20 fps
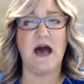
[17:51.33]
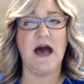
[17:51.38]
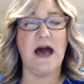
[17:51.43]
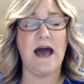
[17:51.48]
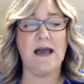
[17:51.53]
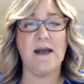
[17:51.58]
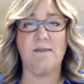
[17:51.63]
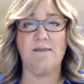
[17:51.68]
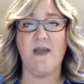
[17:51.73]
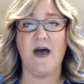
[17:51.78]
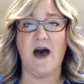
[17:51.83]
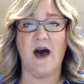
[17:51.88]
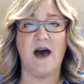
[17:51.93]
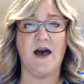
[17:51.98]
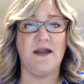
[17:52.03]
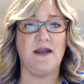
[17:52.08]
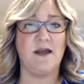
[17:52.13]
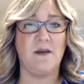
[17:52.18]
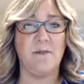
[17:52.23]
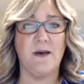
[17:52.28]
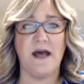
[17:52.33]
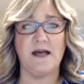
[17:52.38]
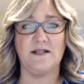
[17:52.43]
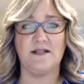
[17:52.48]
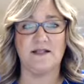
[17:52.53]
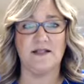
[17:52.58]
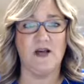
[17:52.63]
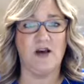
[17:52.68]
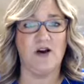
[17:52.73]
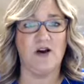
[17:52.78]
I am not a
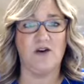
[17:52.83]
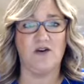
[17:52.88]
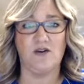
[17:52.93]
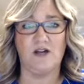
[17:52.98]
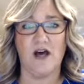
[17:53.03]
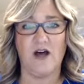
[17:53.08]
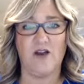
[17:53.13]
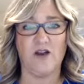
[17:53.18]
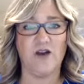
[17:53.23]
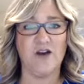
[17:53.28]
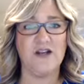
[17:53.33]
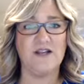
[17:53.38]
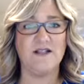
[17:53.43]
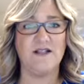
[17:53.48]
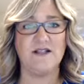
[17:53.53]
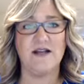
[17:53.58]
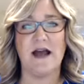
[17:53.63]
pastel colorist.